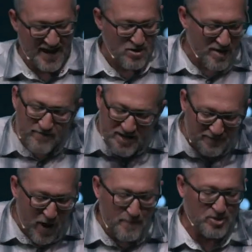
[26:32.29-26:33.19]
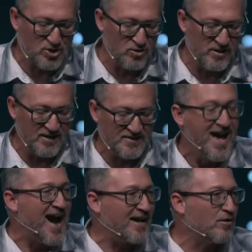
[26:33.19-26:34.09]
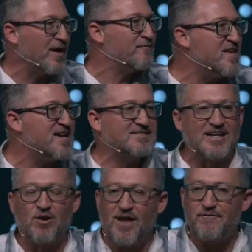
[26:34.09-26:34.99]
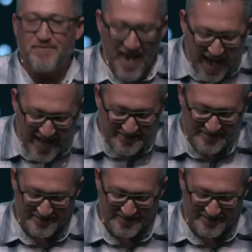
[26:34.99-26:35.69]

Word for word: I don't have enough opportunities. I don't have this. I don't have that.